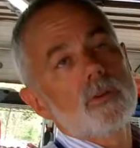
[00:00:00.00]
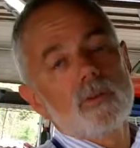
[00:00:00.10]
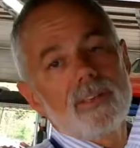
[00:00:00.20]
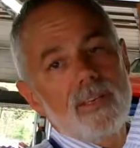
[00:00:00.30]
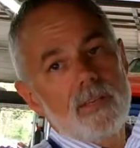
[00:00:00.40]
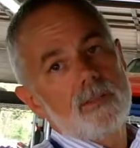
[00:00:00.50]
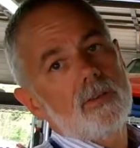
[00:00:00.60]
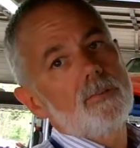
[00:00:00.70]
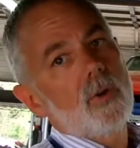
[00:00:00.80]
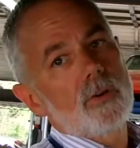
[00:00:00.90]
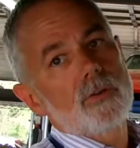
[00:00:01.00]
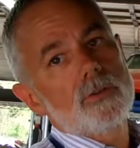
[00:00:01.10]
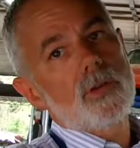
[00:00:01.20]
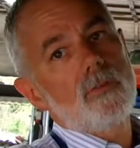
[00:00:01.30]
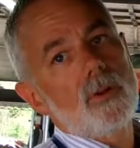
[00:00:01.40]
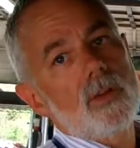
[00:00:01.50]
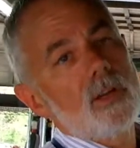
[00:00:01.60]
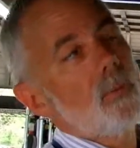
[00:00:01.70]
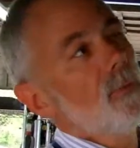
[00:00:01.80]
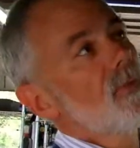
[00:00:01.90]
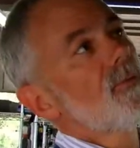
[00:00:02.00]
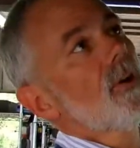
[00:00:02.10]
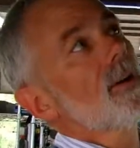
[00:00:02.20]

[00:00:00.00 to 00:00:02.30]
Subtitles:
can easily burn yourself on that. You want to be very